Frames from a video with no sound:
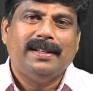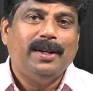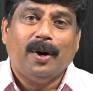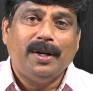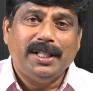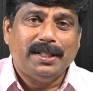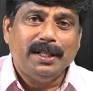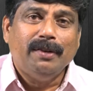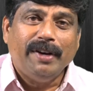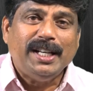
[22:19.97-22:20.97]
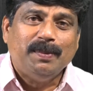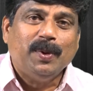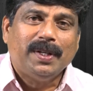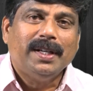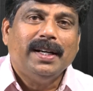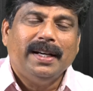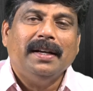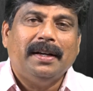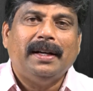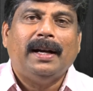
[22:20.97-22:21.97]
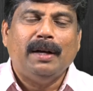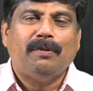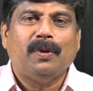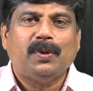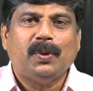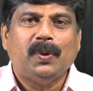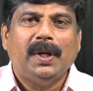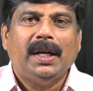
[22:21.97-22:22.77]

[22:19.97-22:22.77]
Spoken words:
not just in Facebook, in real life also.